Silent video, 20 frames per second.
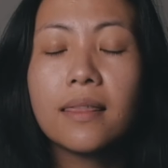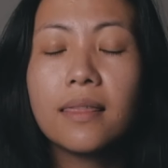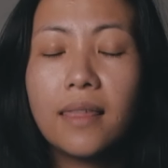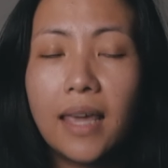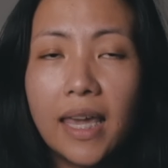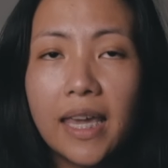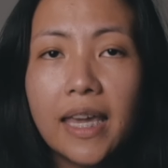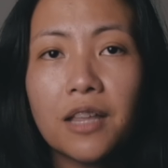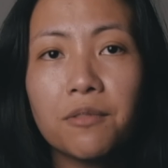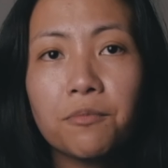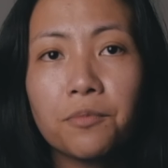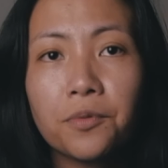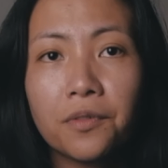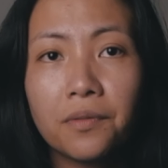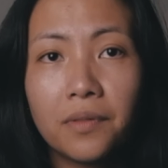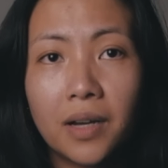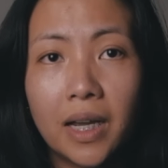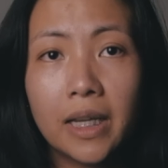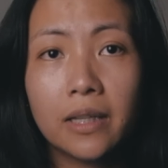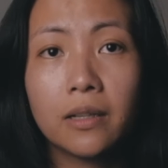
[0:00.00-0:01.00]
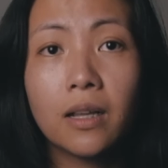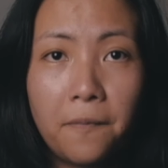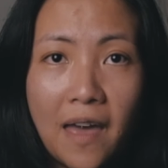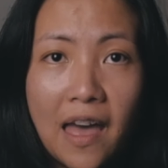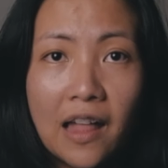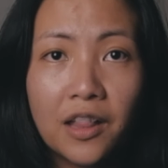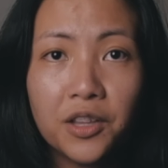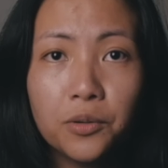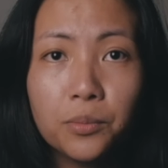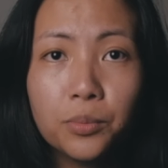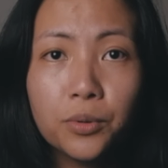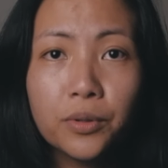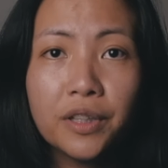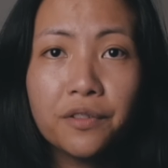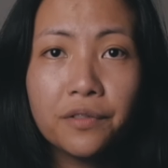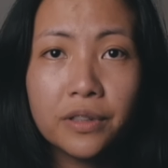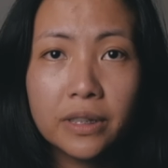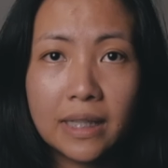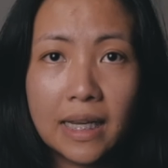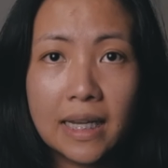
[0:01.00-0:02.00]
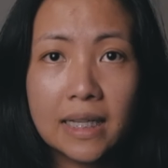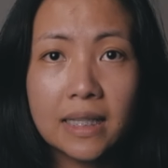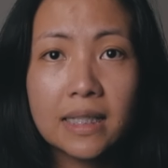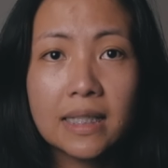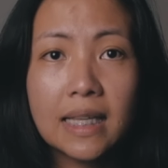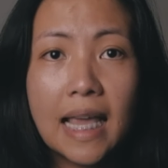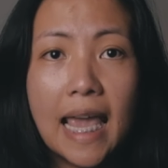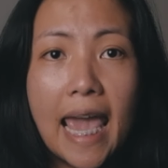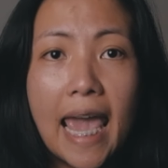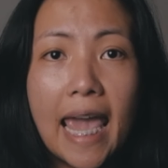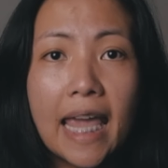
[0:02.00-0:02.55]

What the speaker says: They can provide valuable insights